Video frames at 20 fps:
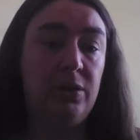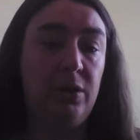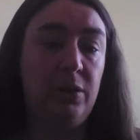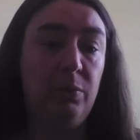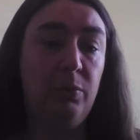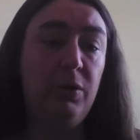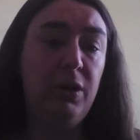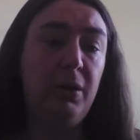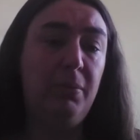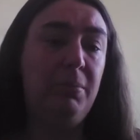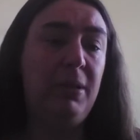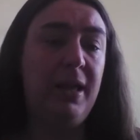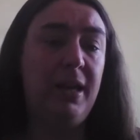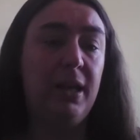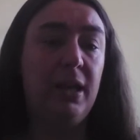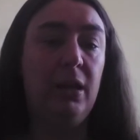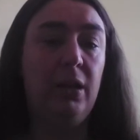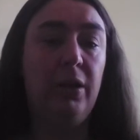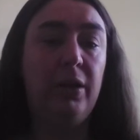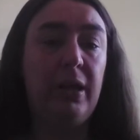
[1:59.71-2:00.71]
So what I'm
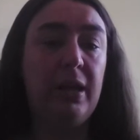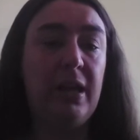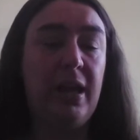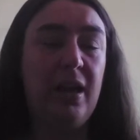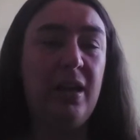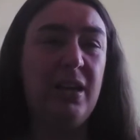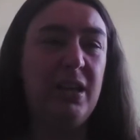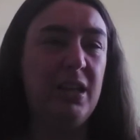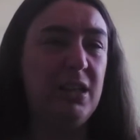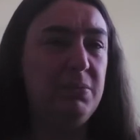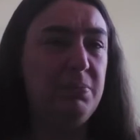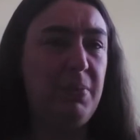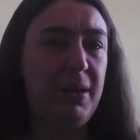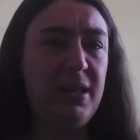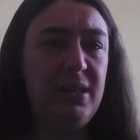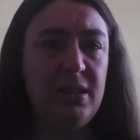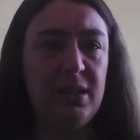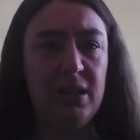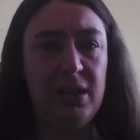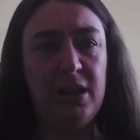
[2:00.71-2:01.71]
planning on looking at is
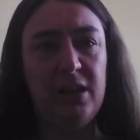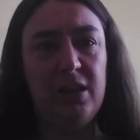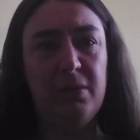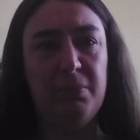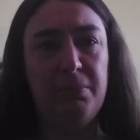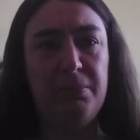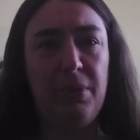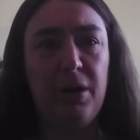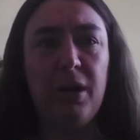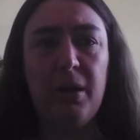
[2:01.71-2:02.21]
basically the